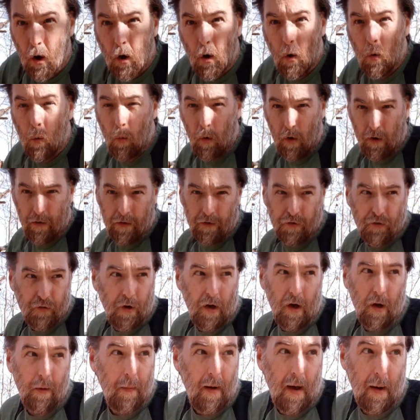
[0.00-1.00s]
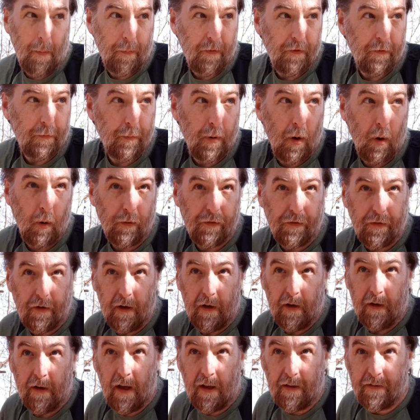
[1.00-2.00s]
where the trail map is posted,
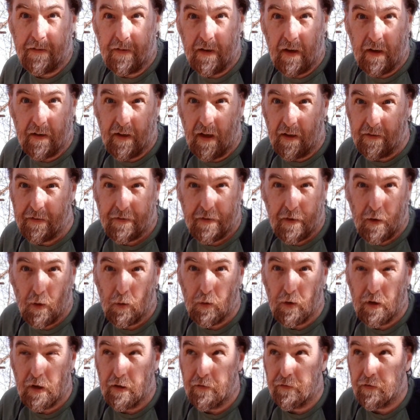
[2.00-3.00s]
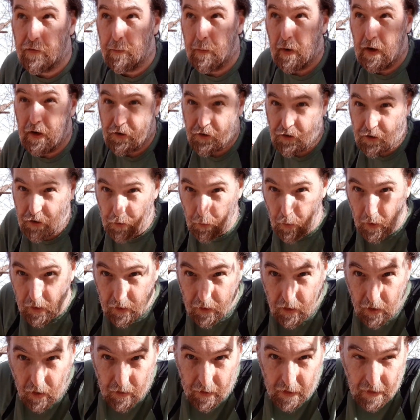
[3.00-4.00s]
and that's it. That's the only information. You want to
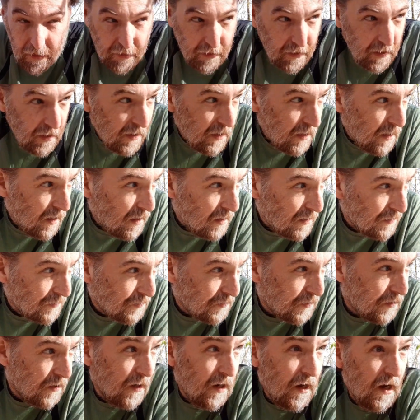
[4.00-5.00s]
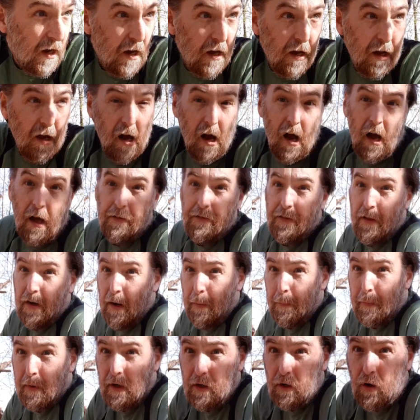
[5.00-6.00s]
call that a kiosk? Then
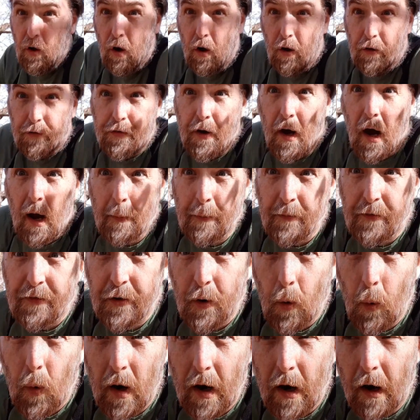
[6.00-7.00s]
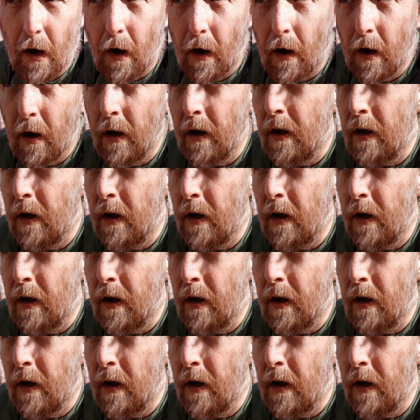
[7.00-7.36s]
I'm going to call Times Square